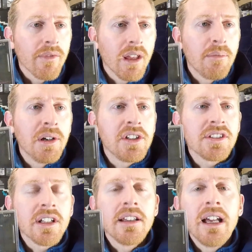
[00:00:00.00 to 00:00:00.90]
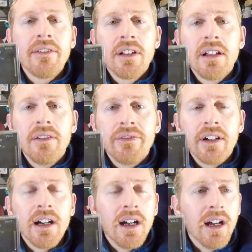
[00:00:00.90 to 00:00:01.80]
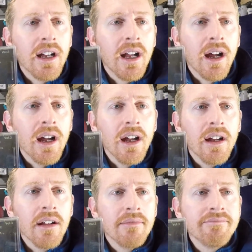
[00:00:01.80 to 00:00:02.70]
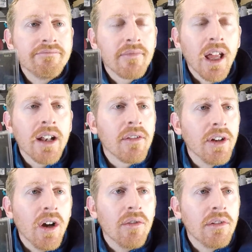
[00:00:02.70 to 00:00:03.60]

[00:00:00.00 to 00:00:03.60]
But just a level of I don't know,